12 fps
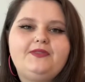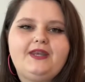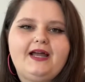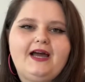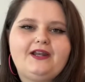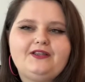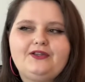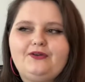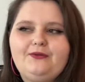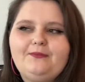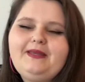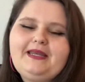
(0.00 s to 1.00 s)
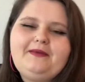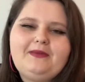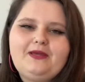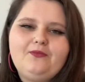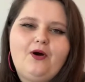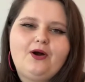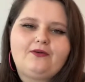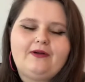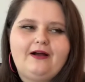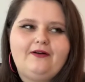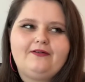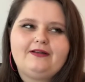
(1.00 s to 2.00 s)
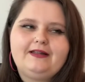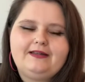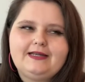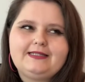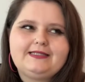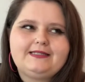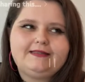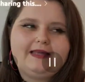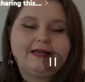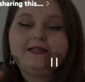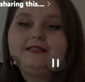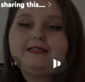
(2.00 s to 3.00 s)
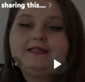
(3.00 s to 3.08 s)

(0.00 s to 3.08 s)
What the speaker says: that I had a little mini me walking around, and yes, that can...